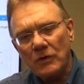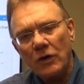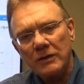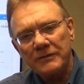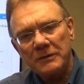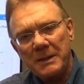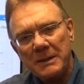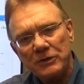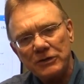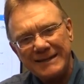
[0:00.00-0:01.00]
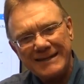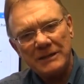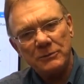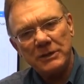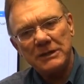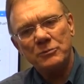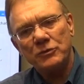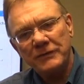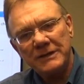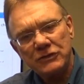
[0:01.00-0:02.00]
all of the people continuing to
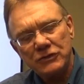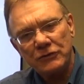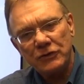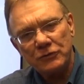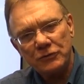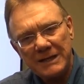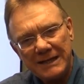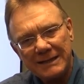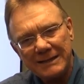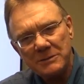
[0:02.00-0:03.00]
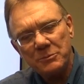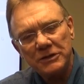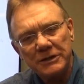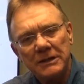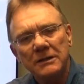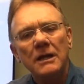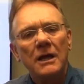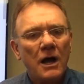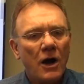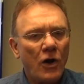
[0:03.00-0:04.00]
move into the new D&D building
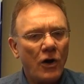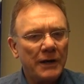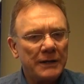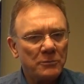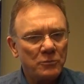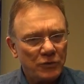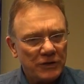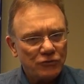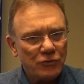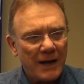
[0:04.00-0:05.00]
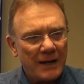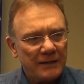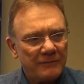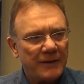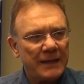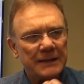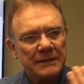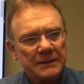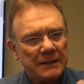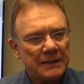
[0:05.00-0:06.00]
on Moody Drive
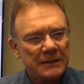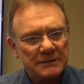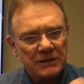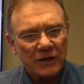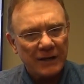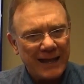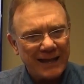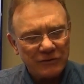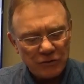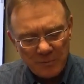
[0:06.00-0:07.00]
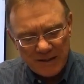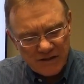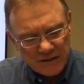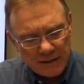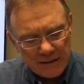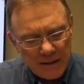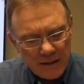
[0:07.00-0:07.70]
and uh, Avenue, basically.